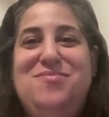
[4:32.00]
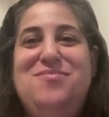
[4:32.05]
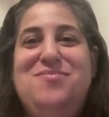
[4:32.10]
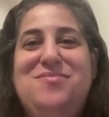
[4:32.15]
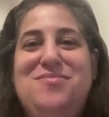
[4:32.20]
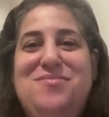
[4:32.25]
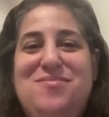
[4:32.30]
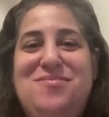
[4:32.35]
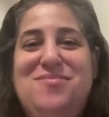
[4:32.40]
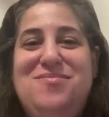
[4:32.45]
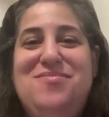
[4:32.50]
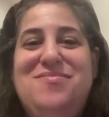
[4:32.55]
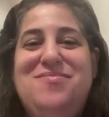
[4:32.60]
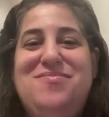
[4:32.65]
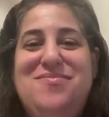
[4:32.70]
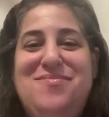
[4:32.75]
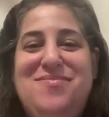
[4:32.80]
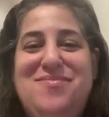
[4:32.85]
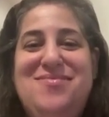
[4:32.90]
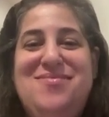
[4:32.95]

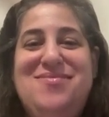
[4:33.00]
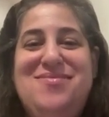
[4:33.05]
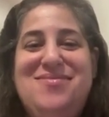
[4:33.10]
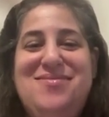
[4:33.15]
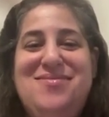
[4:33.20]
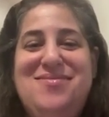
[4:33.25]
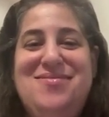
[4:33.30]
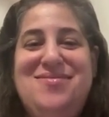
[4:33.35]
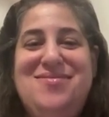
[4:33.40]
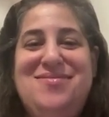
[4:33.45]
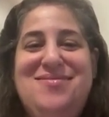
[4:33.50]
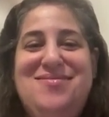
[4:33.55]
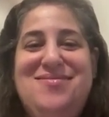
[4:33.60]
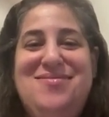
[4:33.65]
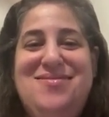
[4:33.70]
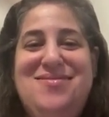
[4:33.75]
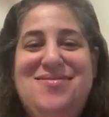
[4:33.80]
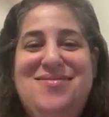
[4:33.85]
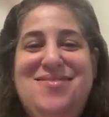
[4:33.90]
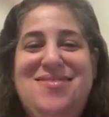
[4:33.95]

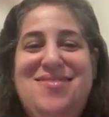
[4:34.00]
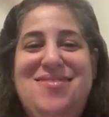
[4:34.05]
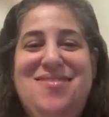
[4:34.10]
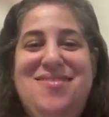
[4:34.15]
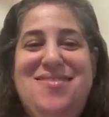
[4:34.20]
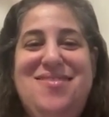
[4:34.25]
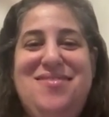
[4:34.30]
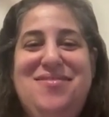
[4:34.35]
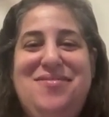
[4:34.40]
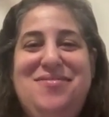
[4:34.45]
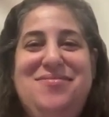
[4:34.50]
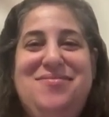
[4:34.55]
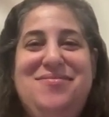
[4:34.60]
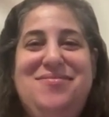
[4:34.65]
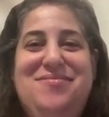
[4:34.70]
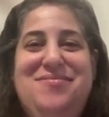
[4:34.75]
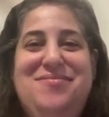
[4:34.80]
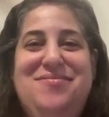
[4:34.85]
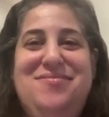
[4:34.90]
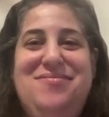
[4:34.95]

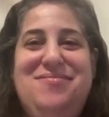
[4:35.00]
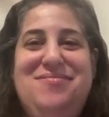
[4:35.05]
The person shown says nothing.